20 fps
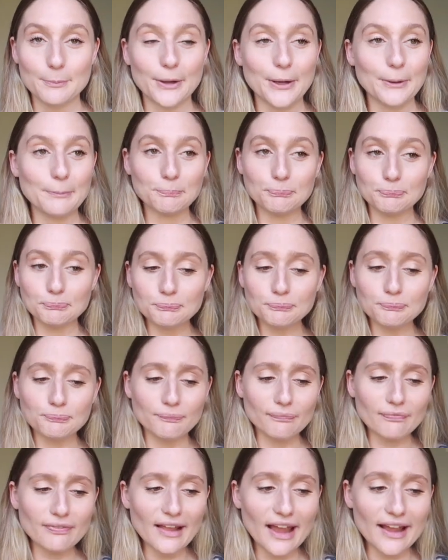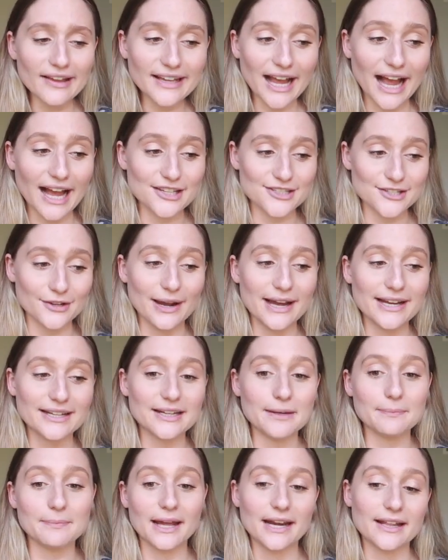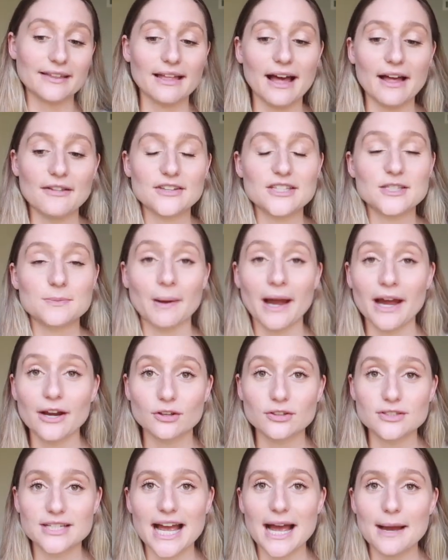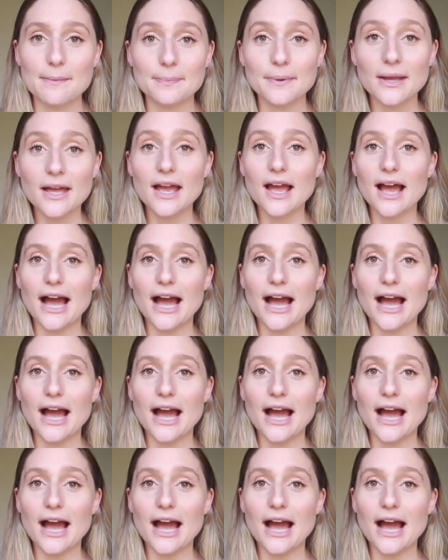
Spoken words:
But yeah, so I ended up getting that, the spinal tap.